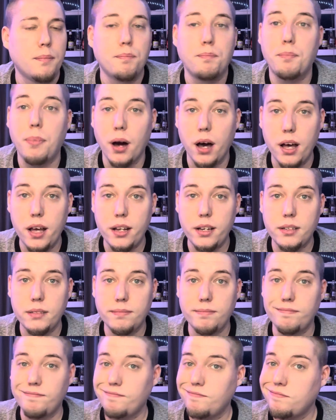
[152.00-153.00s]

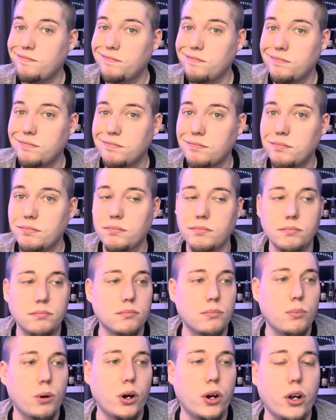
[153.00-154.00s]
But
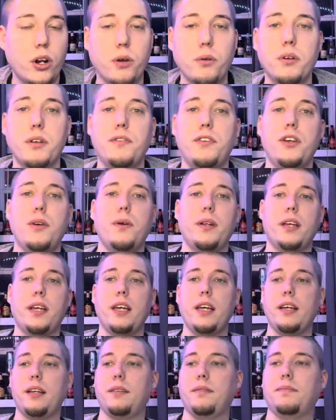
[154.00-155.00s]
we're going to review it
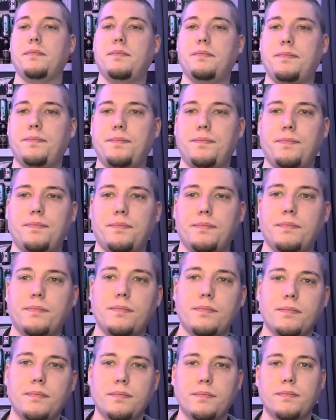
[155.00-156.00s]
again.
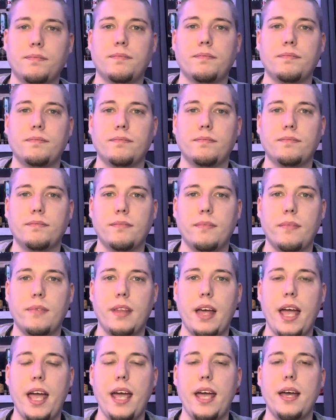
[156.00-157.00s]

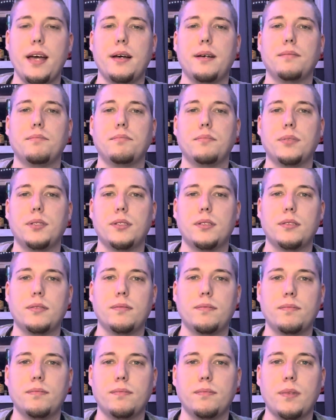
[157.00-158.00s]
Hamm's
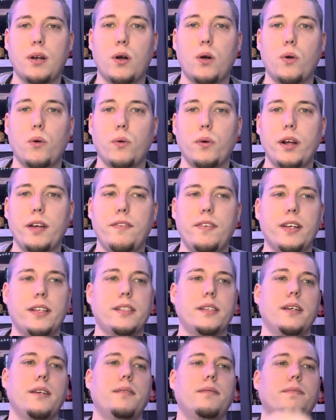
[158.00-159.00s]

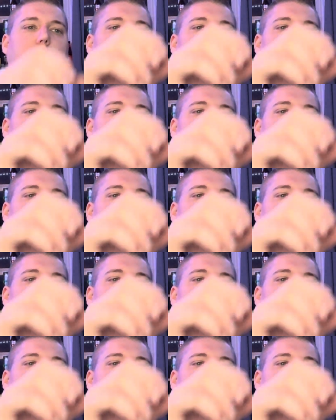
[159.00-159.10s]
revisit.